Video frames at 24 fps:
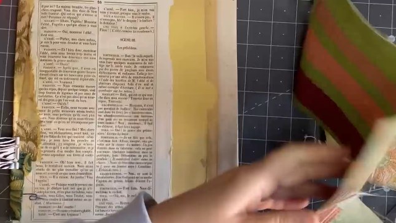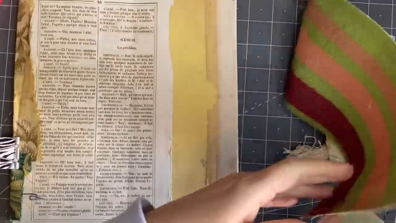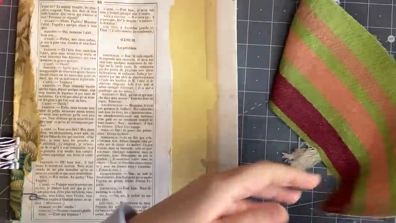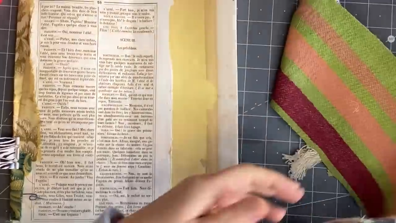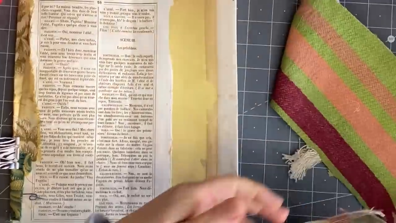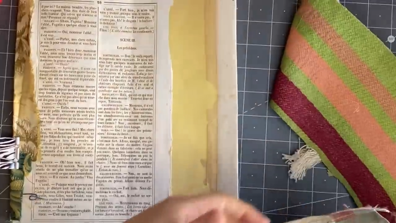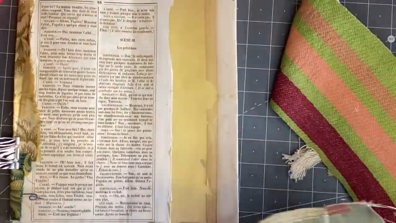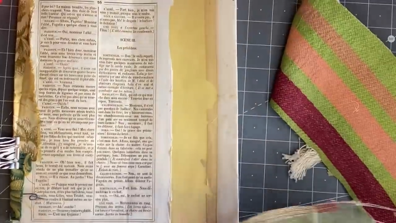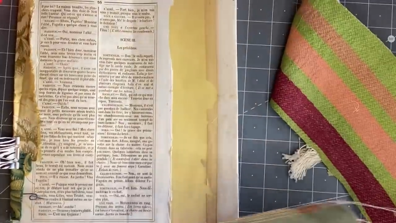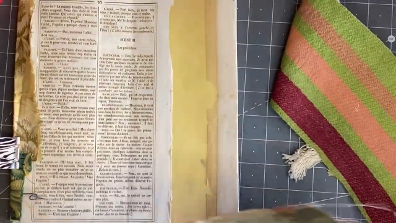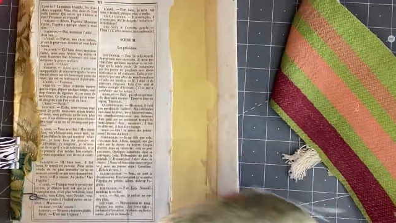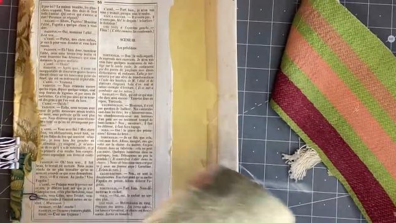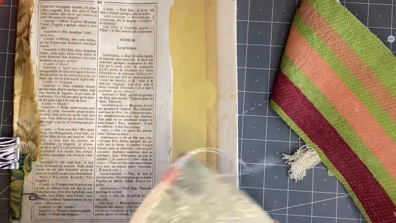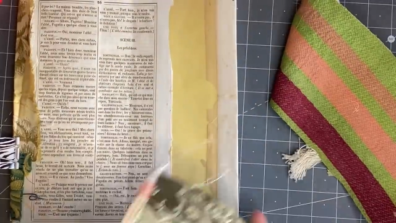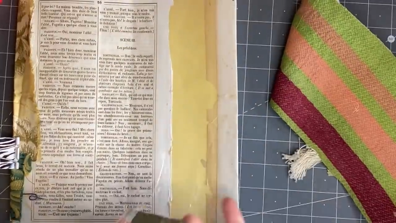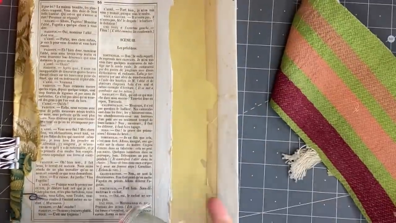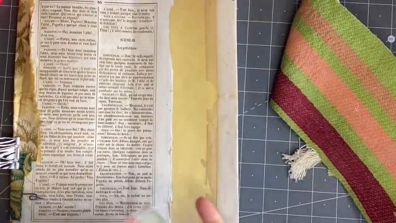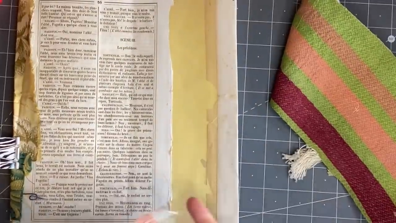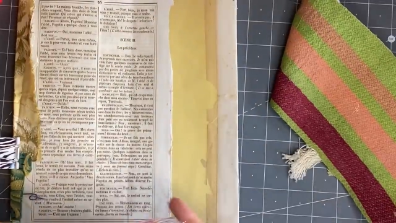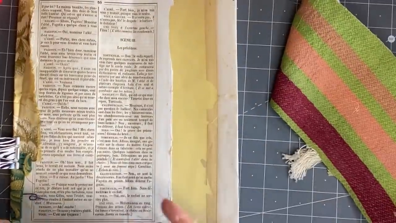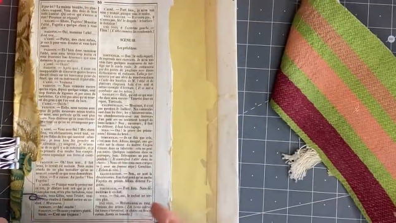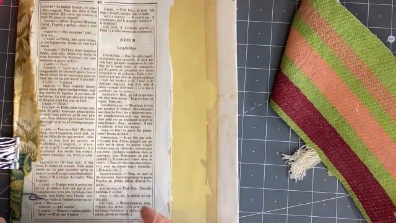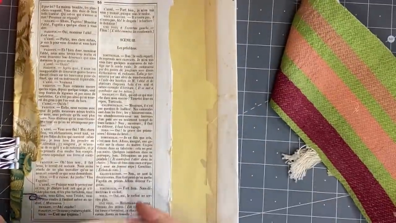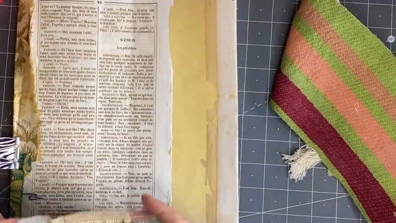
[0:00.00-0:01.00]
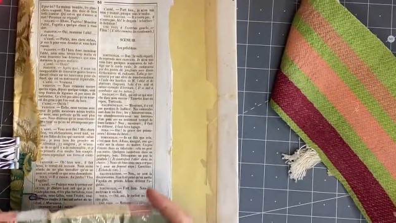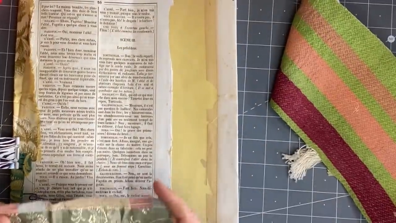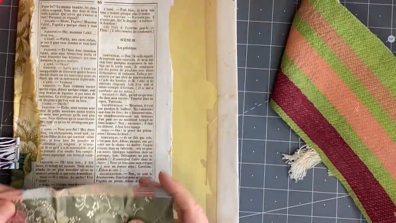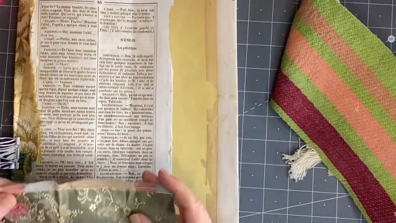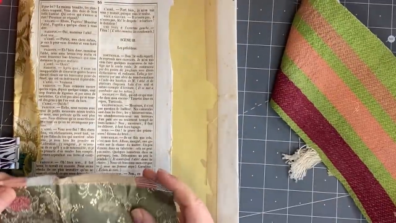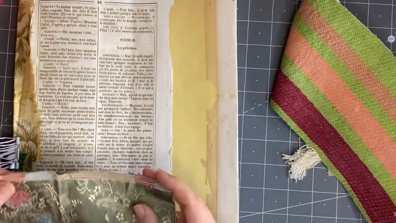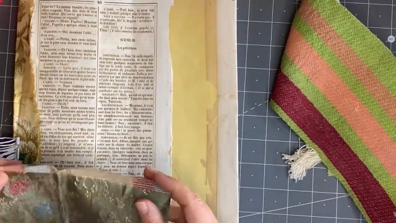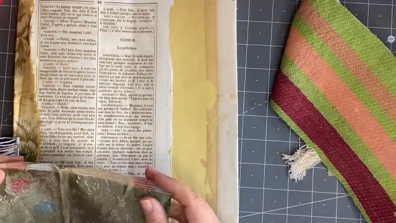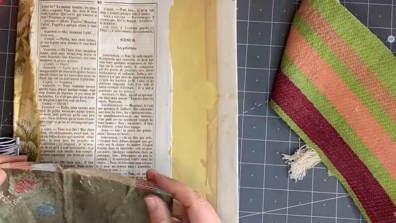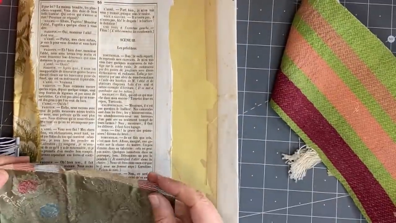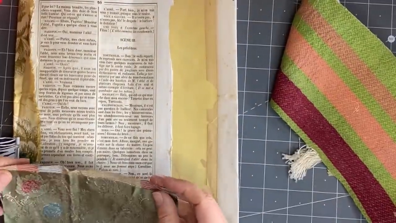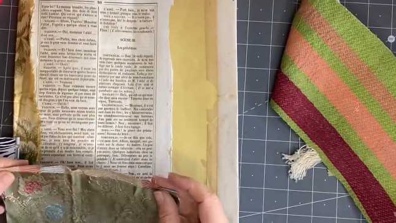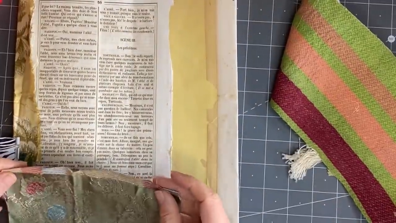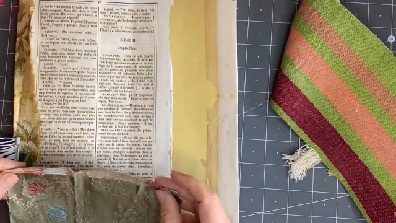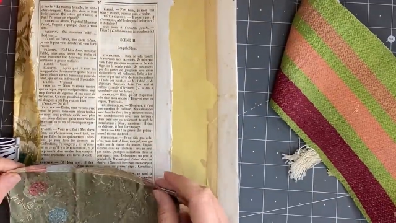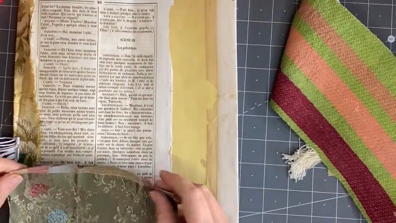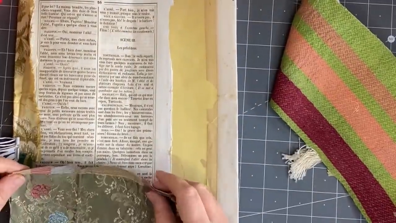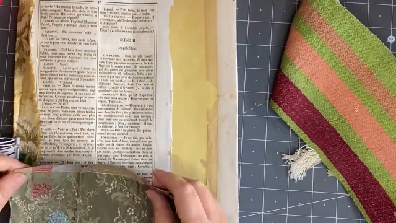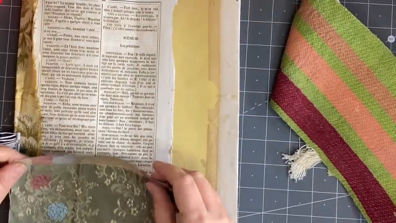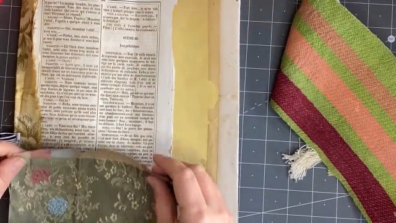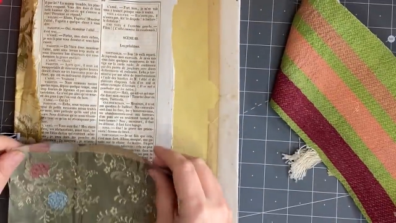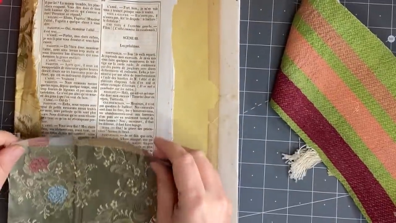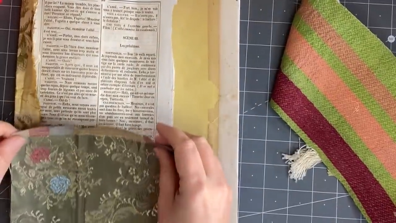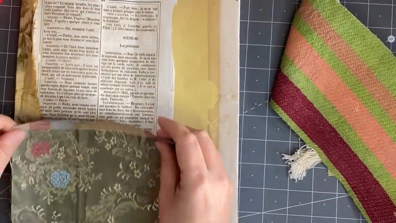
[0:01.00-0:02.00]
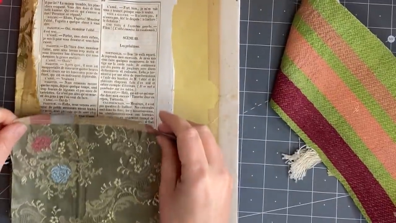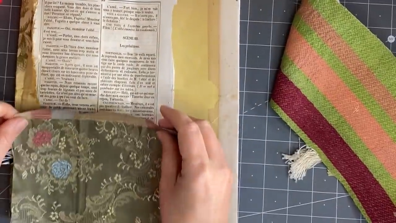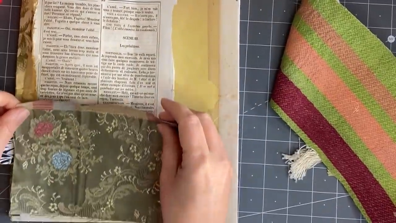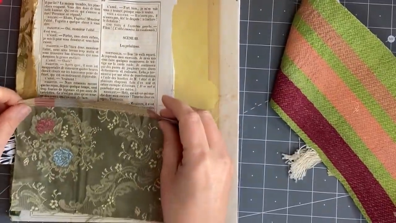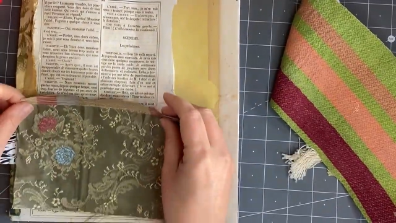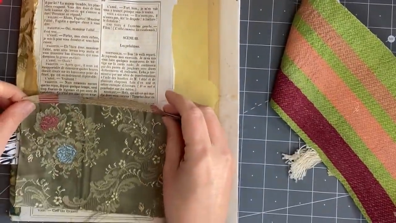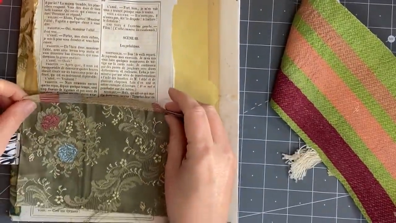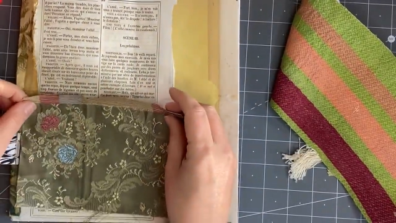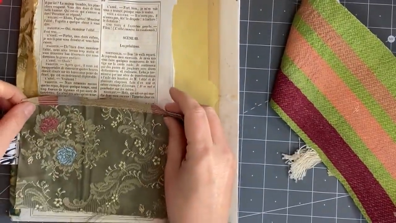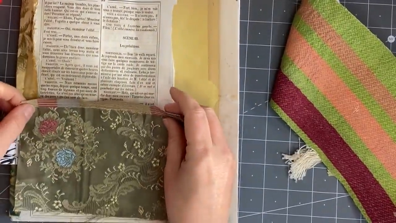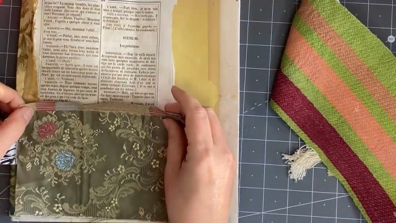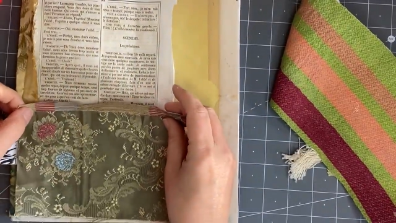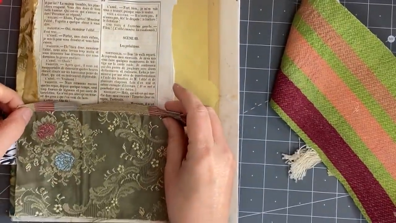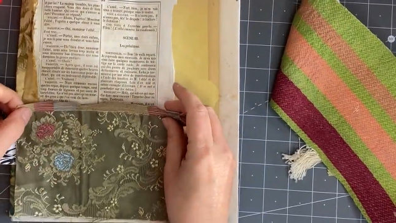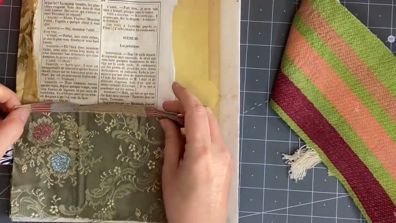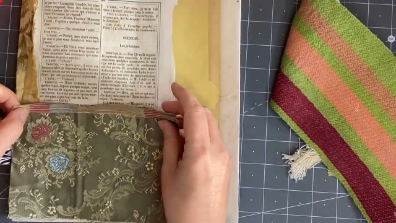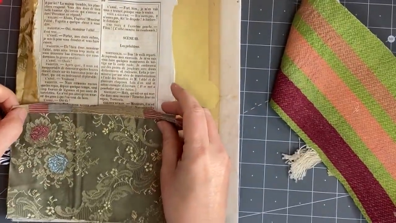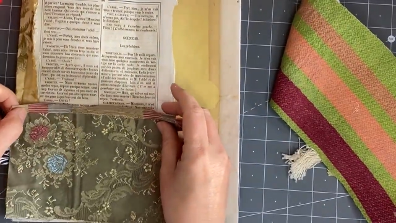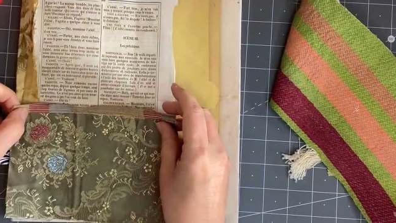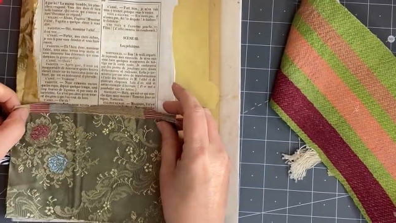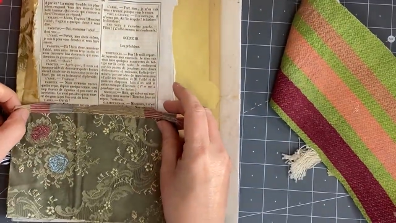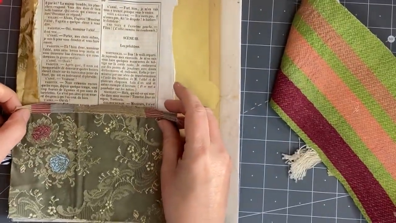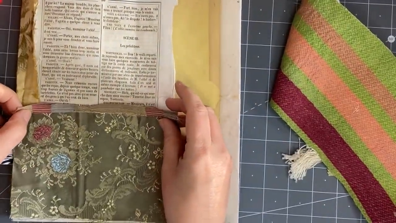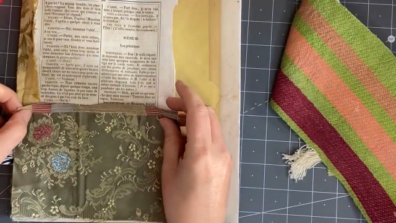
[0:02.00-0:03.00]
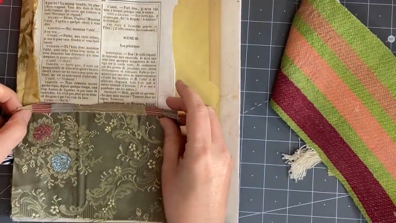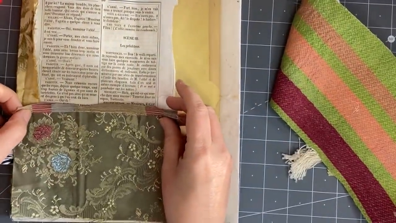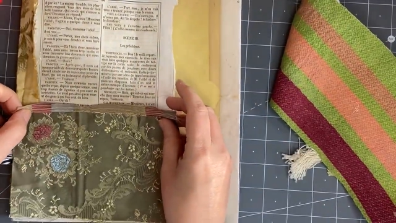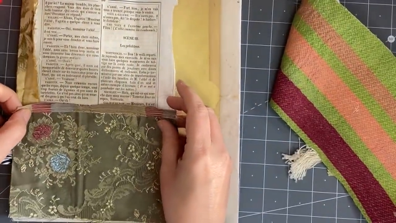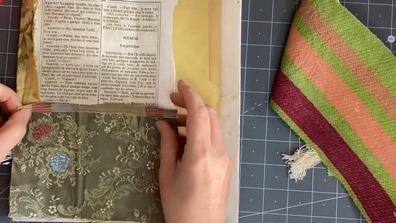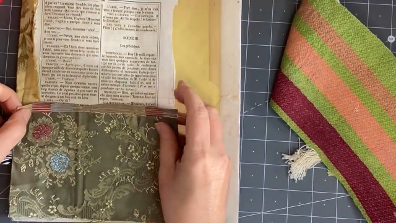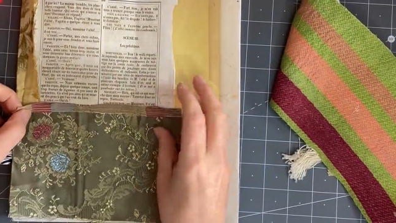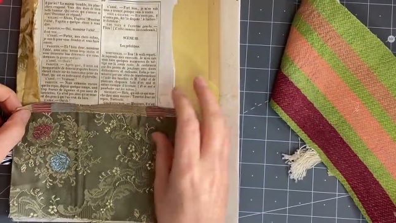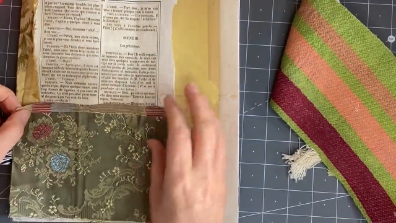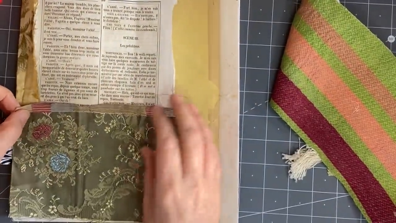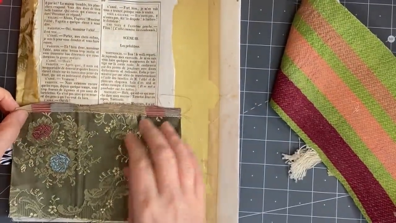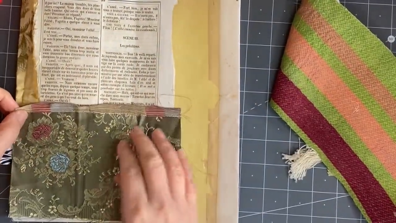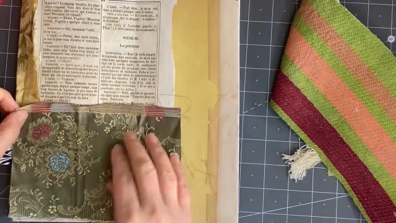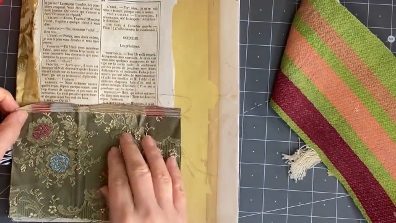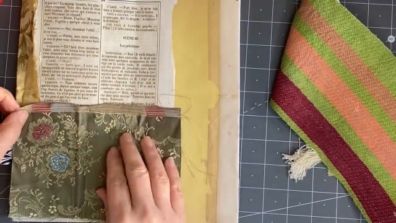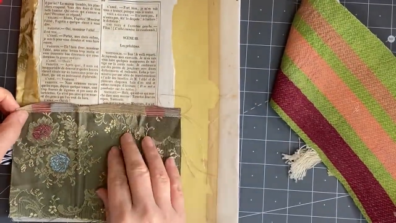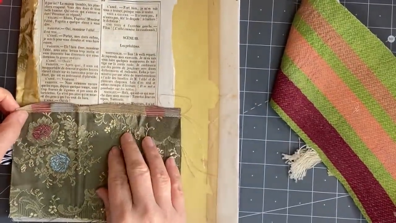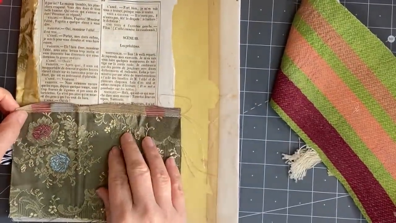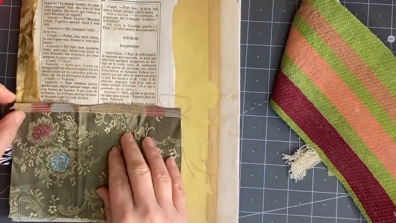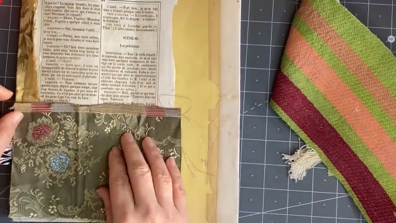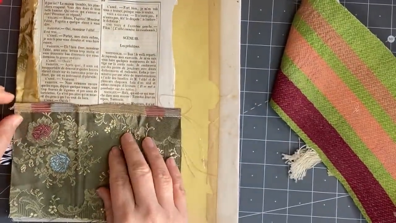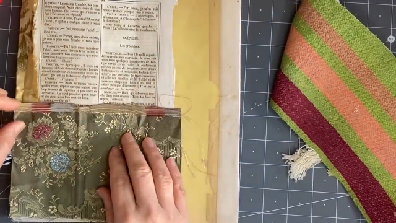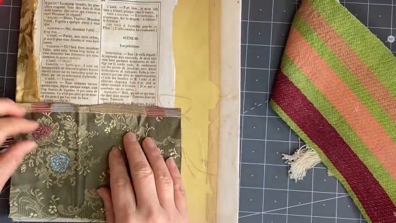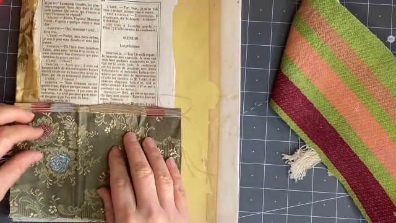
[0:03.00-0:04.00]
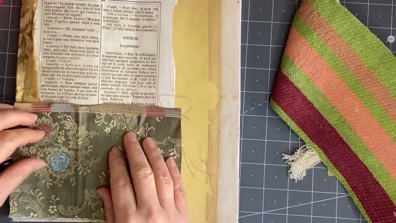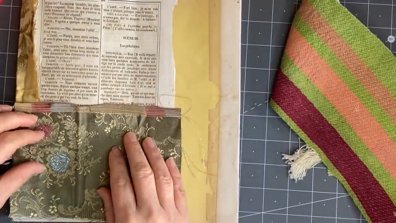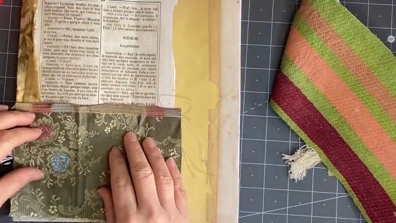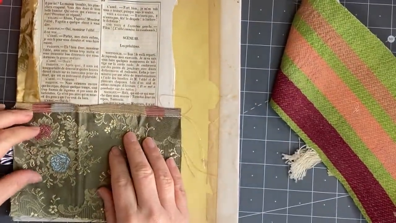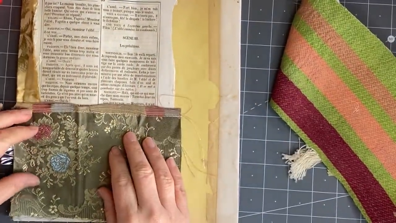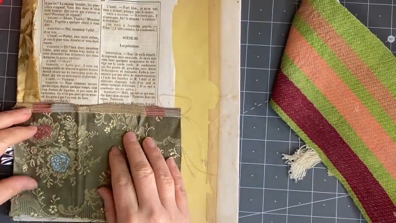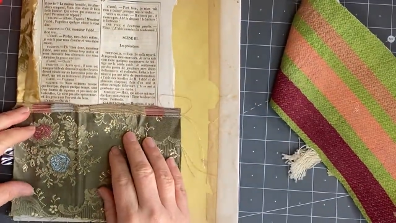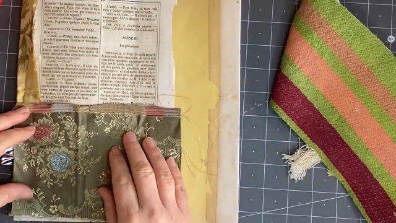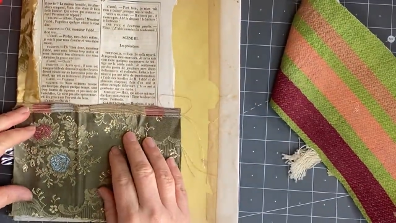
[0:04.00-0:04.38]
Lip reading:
Nobody's mouth can be seen.